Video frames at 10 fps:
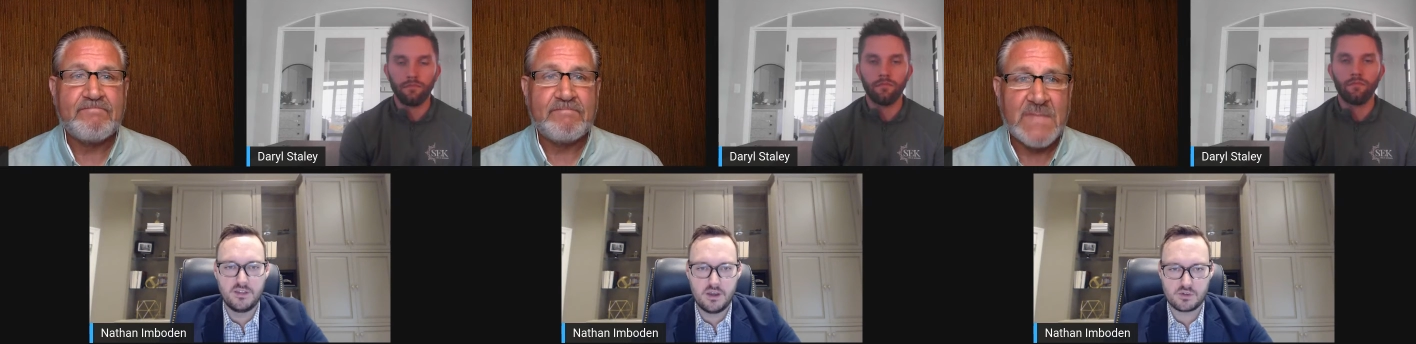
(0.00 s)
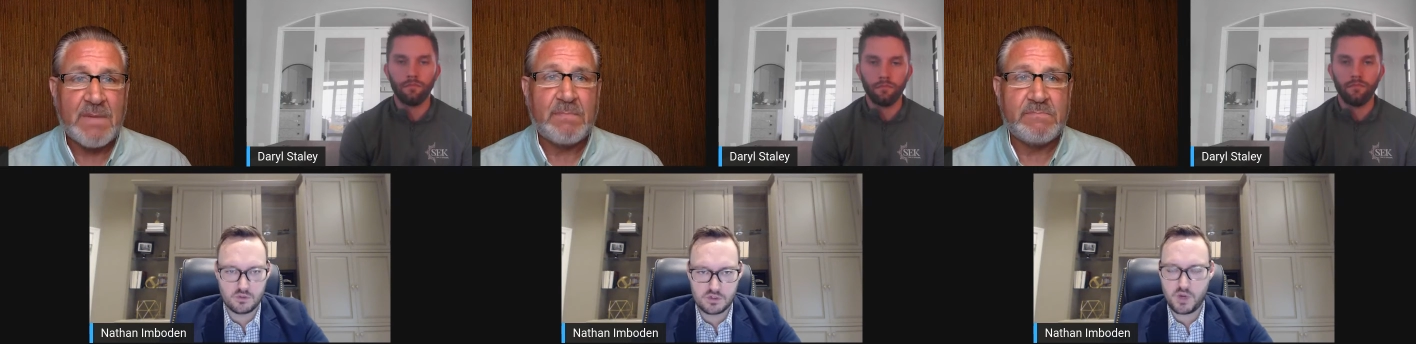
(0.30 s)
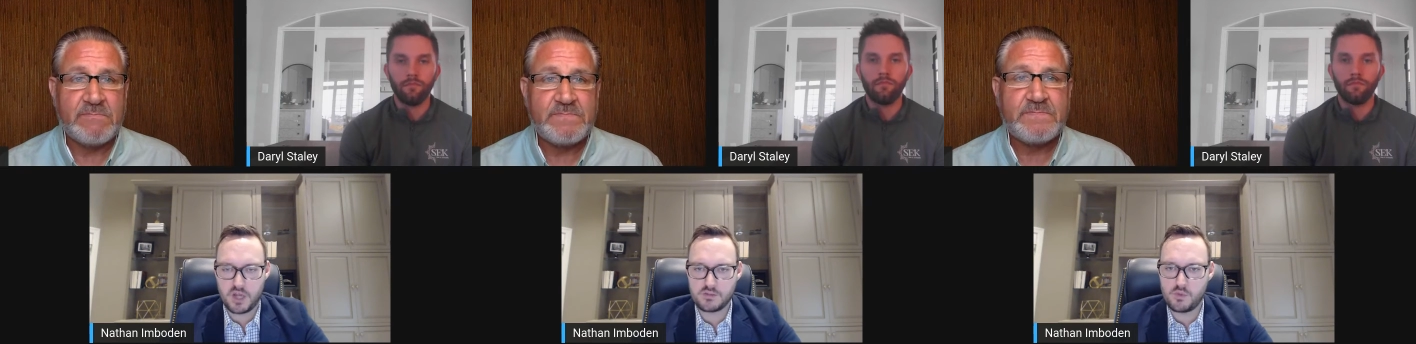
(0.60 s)
Speaker 1: that was
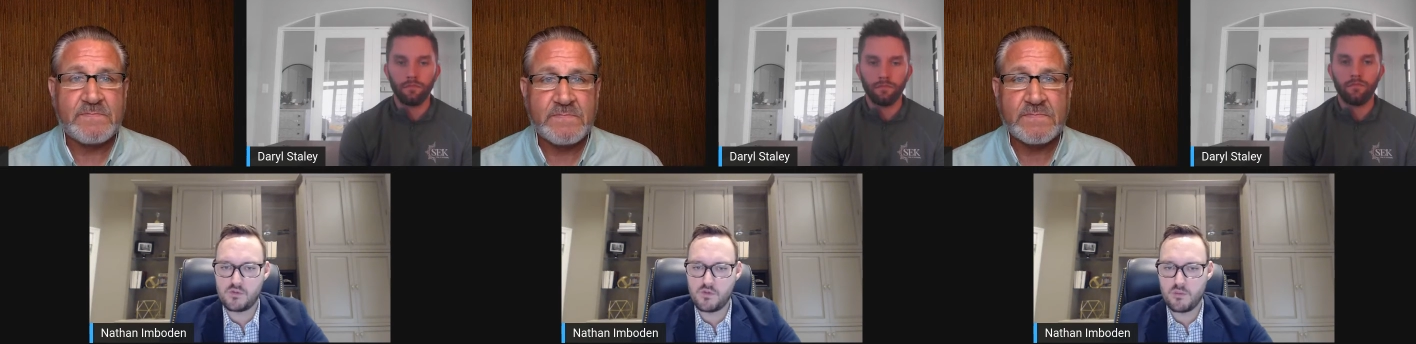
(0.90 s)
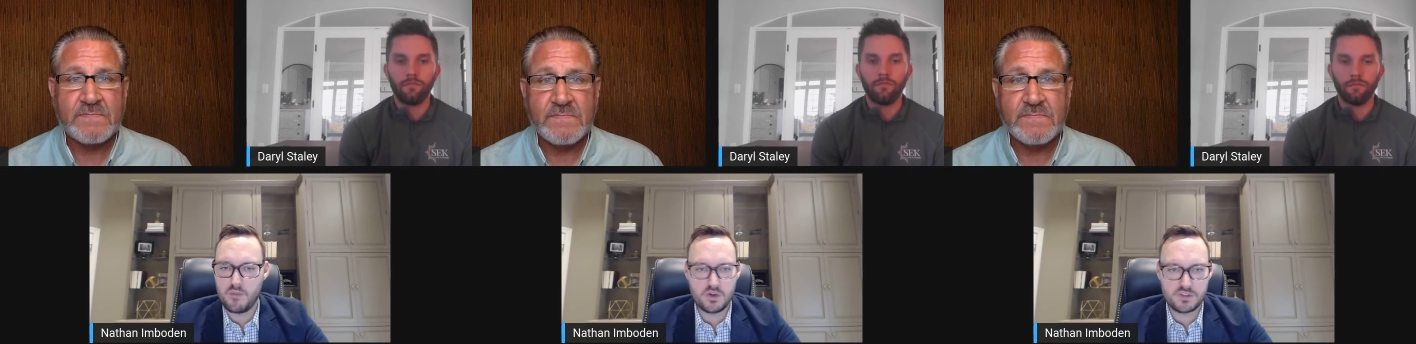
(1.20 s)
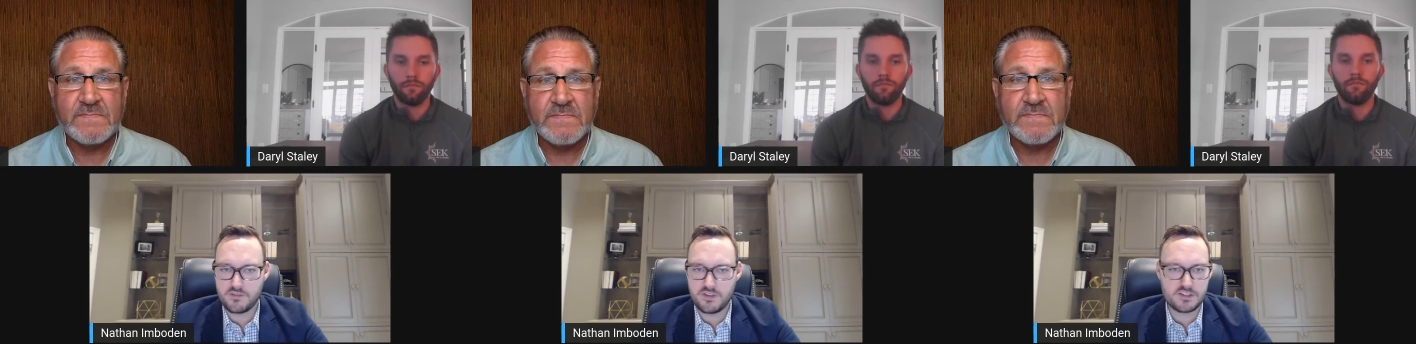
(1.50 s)
responsible for
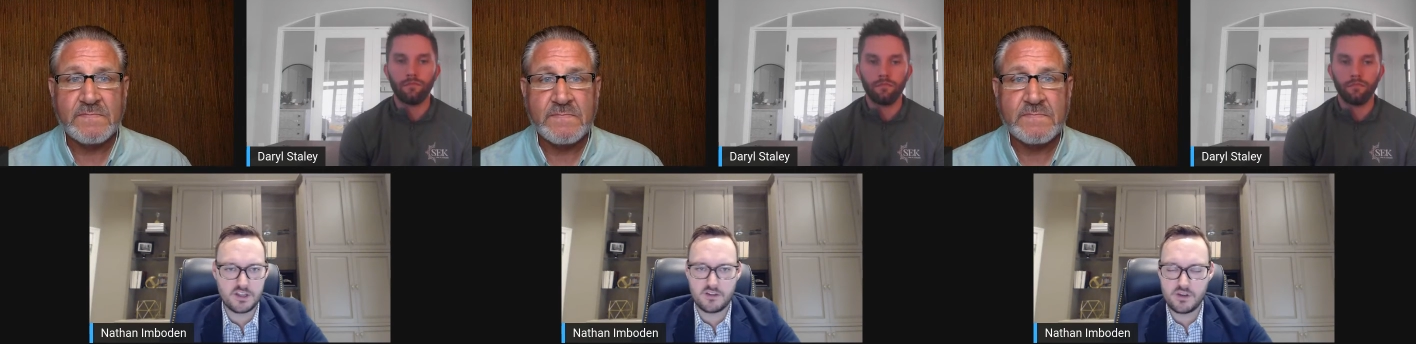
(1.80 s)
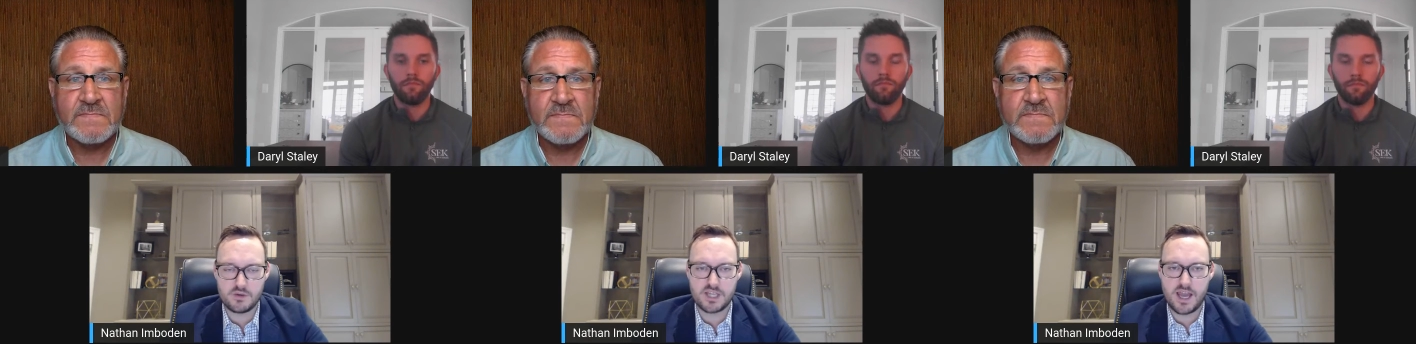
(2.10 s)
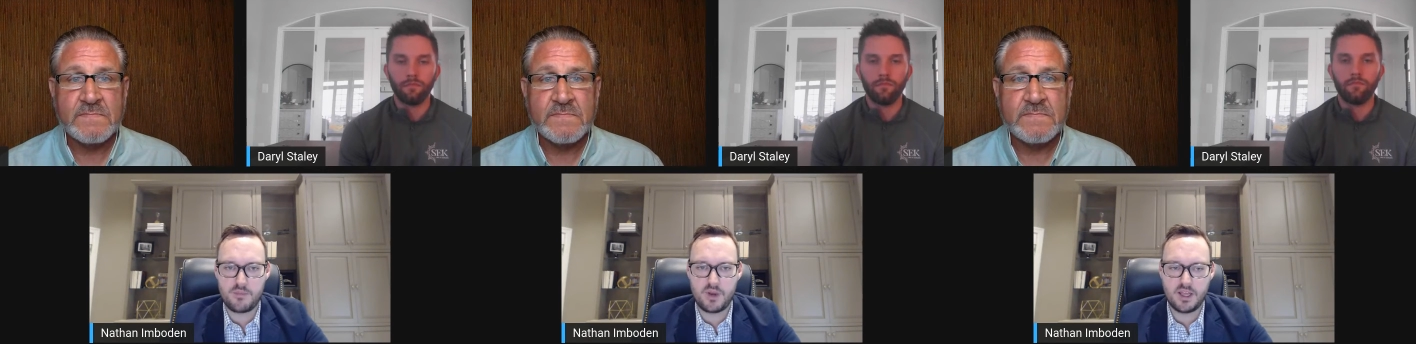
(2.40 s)
most of the stuff that was
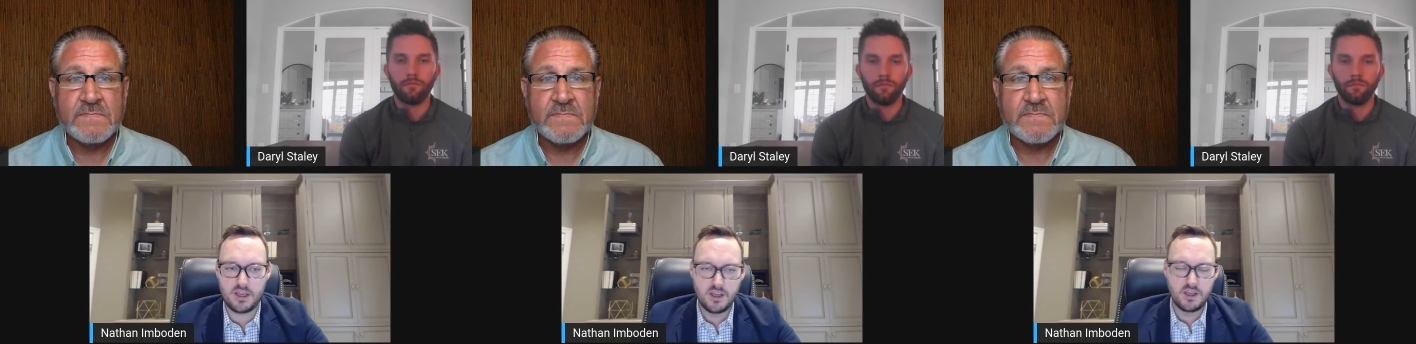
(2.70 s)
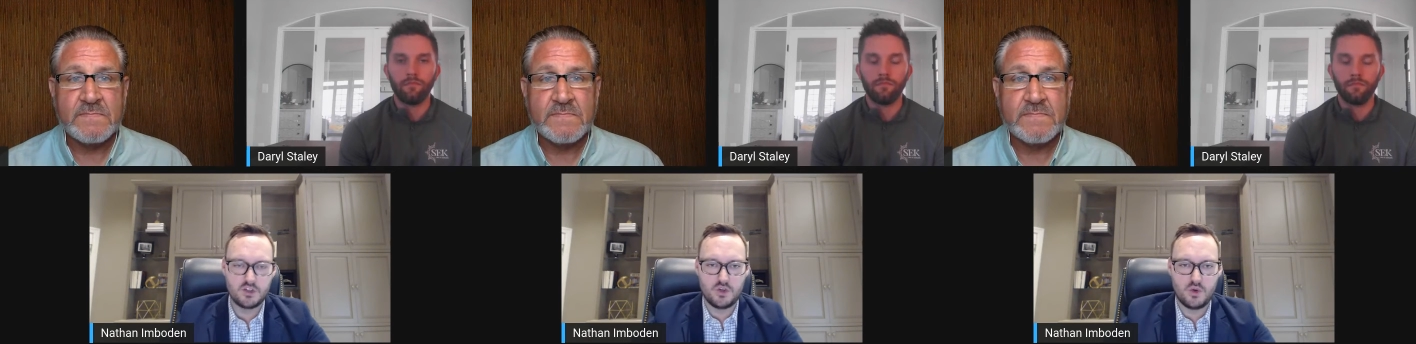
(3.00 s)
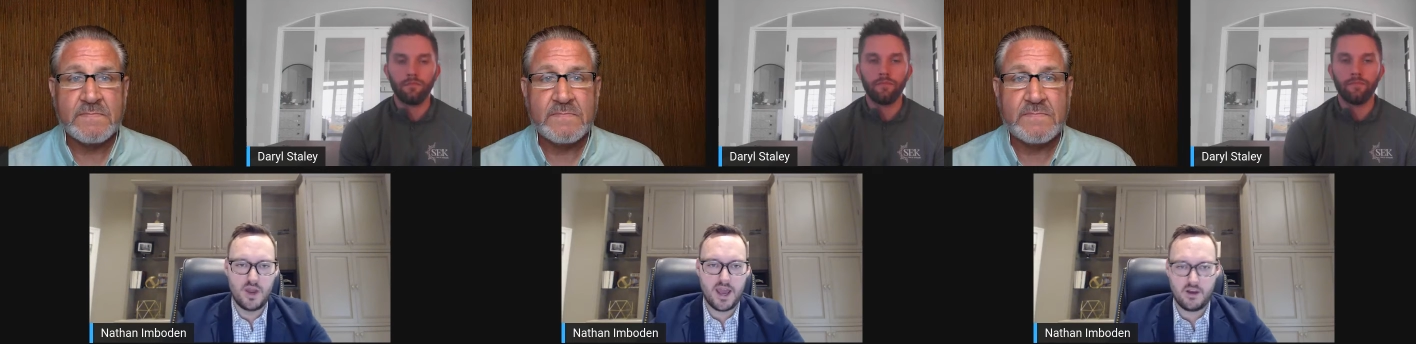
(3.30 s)
happening
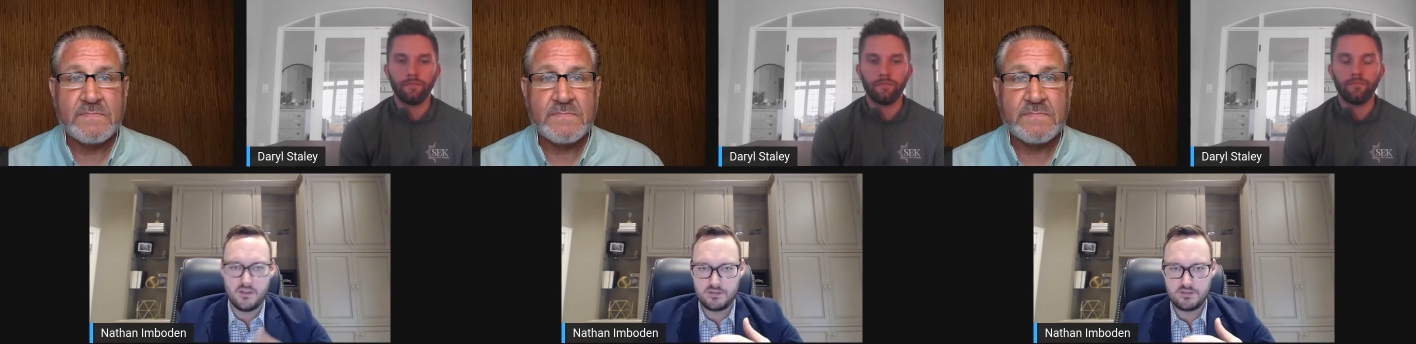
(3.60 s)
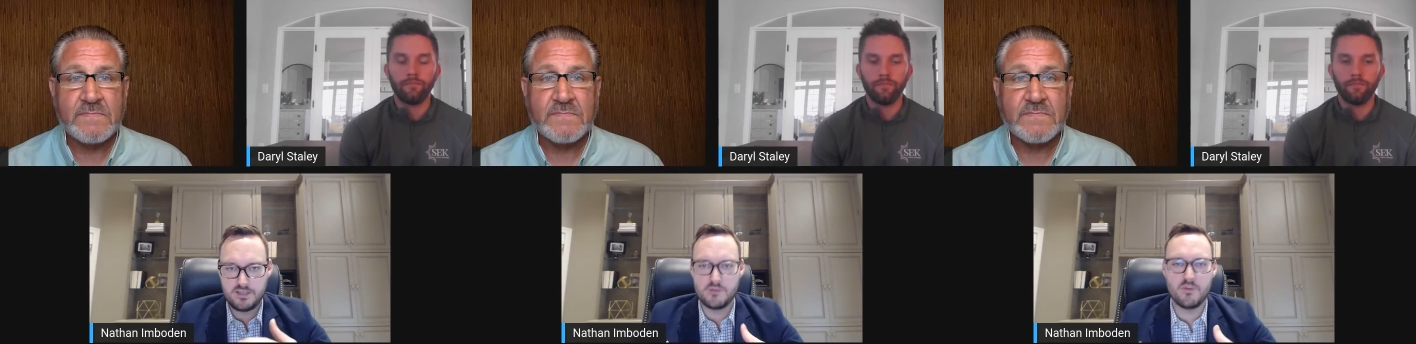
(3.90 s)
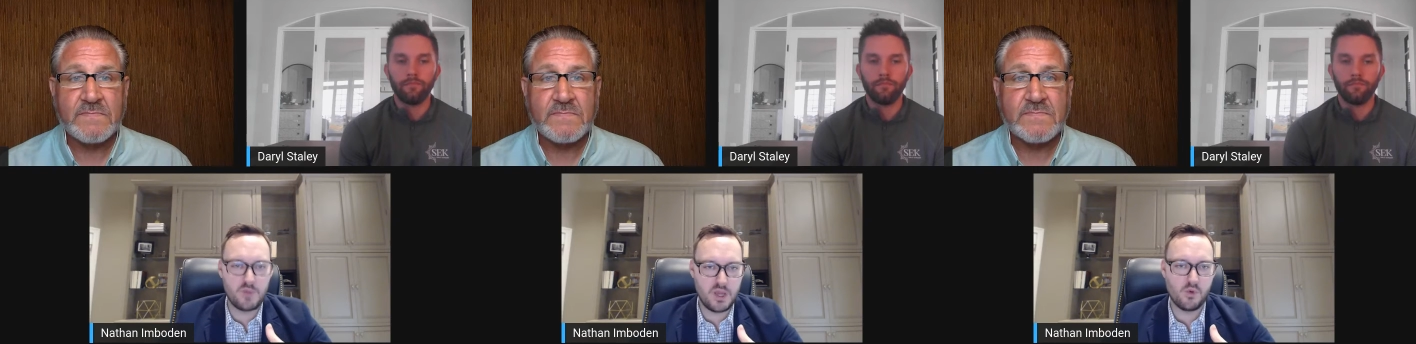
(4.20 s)
to now the
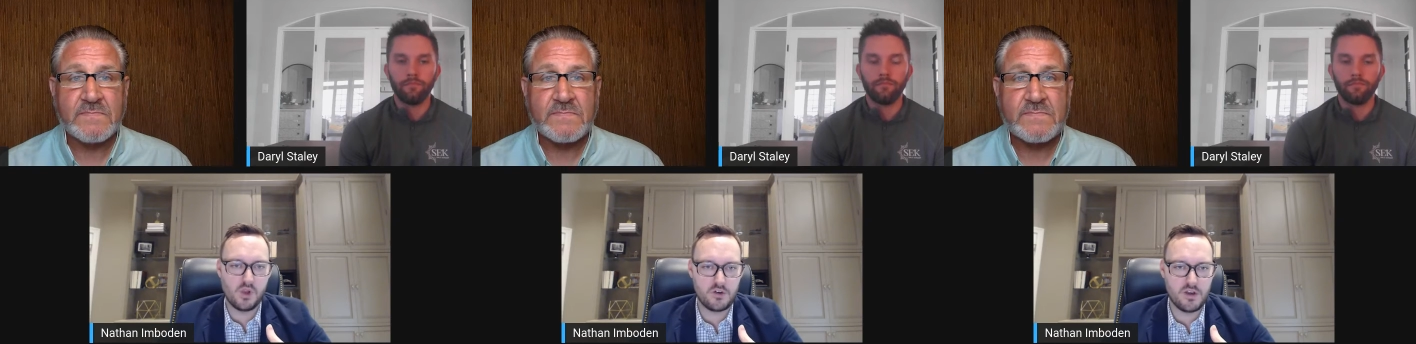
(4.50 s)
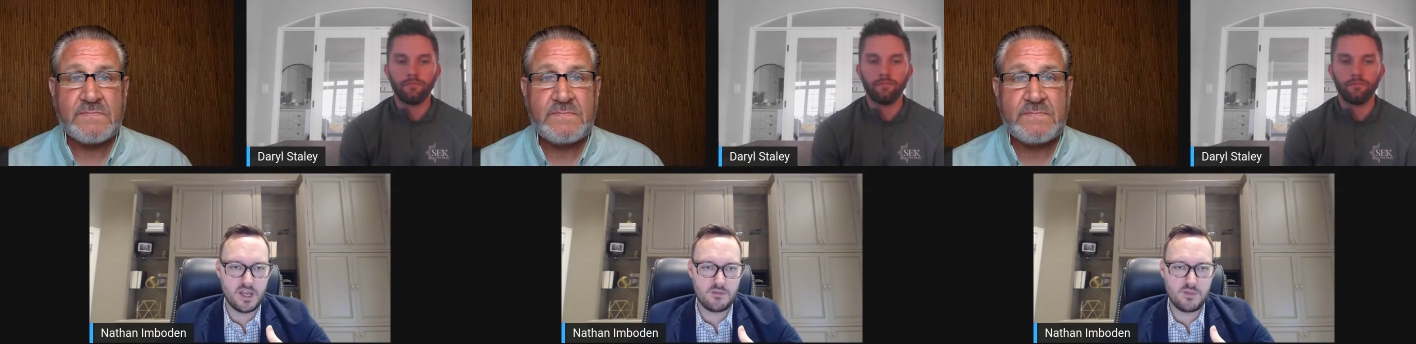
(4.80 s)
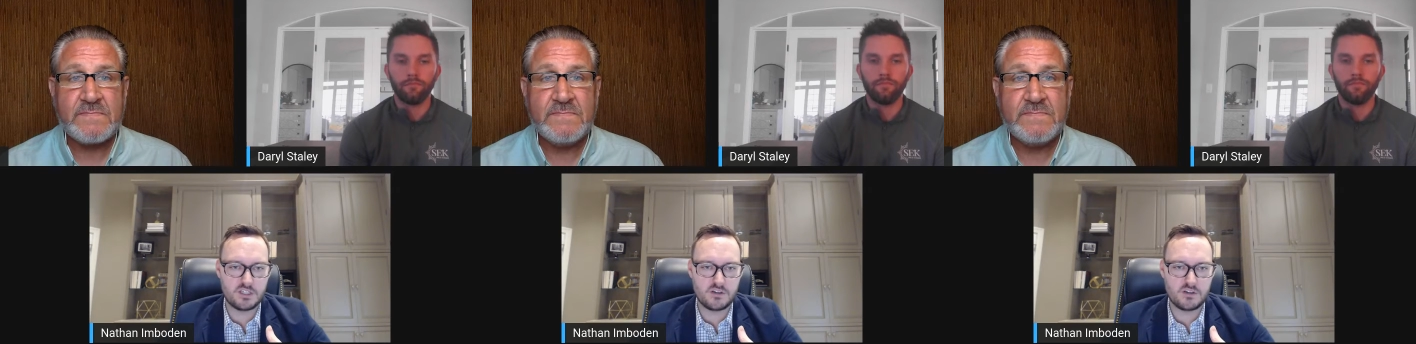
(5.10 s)
team of people underneath me.